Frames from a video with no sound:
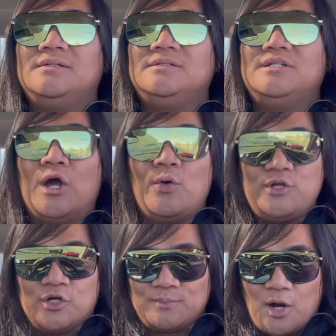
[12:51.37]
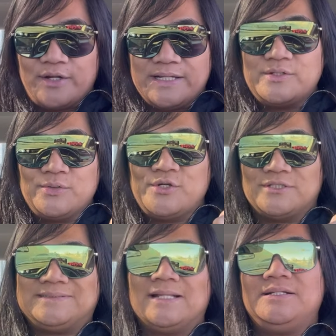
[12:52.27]
know your market and who you're
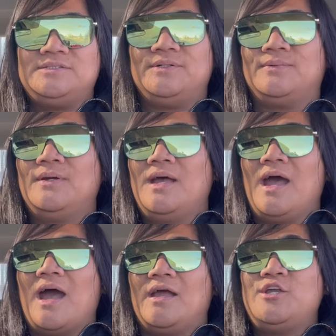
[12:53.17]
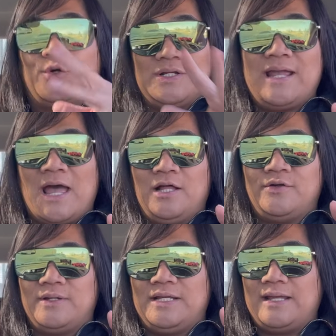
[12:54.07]
selling to. You're in
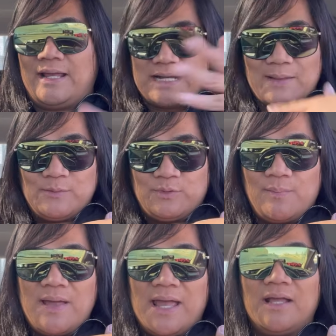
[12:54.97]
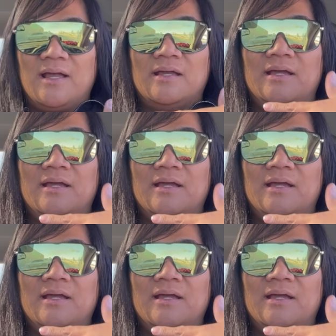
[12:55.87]
Calgary and I'm in Winnipeg.